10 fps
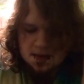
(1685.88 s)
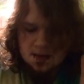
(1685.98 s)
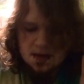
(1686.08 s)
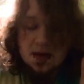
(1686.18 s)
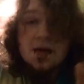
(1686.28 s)

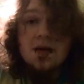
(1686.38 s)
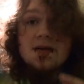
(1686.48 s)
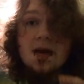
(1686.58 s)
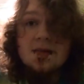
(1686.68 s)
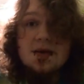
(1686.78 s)
I
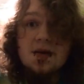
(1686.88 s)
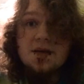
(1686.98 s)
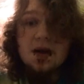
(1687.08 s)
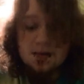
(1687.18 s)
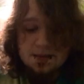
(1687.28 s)
notice I'm still
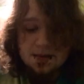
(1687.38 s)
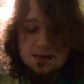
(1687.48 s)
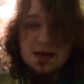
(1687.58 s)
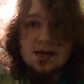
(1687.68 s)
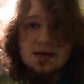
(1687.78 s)
fucking putting
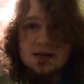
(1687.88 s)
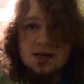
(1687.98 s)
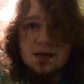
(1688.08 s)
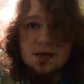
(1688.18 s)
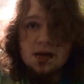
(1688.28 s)
pieces
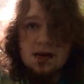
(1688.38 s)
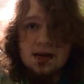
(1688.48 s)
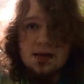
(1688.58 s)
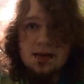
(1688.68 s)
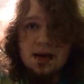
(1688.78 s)
that fell under
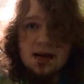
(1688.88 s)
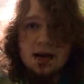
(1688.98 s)
the bed,